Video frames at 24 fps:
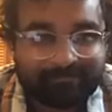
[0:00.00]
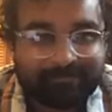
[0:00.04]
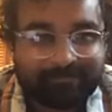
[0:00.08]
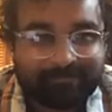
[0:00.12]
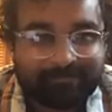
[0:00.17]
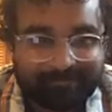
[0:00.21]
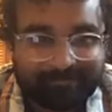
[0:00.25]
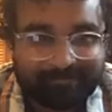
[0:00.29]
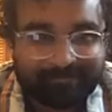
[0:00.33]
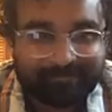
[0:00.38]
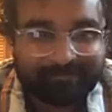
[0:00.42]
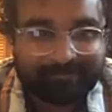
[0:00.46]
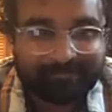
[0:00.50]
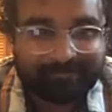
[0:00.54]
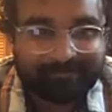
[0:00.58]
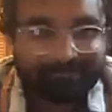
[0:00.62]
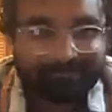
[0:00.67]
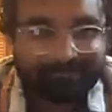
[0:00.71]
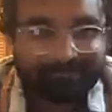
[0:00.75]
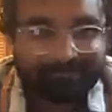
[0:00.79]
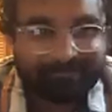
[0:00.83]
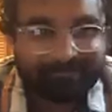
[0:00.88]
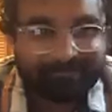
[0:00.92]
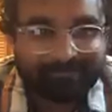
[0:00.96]

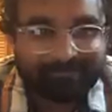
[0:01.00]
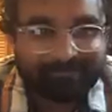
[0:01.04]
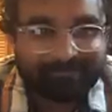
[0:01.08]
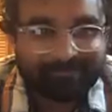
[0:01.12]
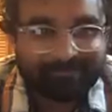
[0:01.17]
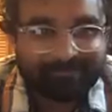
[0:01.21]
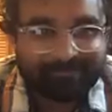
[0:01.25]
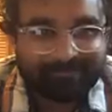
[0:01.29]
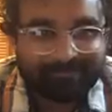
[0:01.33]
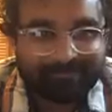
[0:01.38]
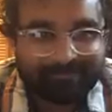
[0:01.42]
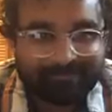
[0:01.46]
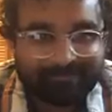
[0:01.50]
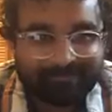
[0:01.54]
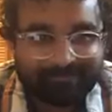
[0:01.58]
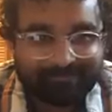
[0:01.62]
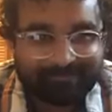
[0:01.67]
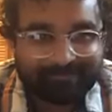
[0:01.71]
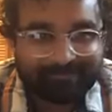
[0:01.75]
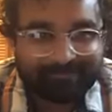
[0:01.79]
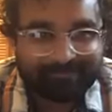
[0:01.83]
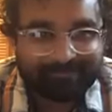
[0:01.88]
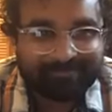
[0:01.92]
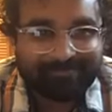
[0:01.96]

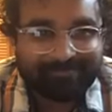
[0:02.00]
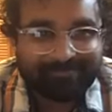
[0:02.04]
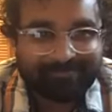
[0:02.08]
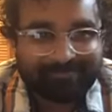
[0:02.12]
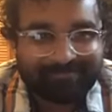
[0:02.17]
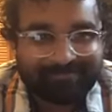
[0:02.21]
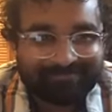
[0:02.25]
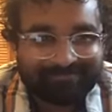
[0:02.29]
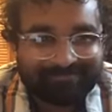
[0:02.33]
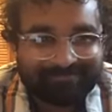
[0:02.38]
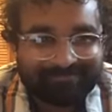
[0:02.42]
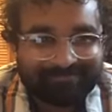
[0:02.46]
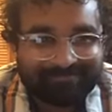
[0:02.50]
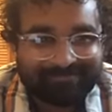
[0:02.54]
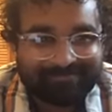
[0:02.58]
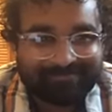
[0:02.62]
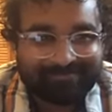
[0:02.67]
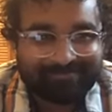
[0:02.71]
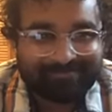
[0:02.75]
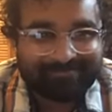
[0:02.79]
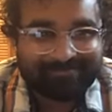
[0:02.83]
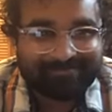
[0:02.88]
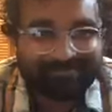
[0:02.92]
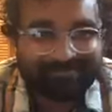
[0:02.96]

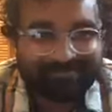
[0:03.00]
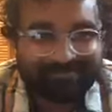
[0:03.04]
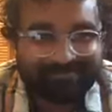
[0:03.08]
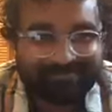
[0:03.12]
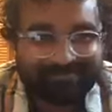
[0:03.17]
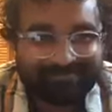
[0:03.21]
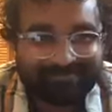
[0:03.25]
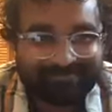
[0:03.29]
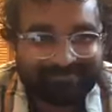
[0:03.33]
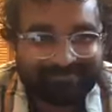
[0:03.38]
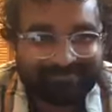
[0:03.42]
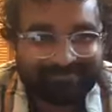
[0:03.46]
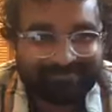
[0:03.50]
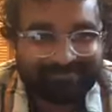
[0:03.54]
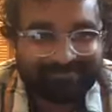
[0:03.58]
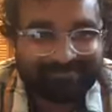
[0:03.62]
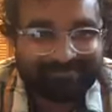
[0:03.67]
[no speech]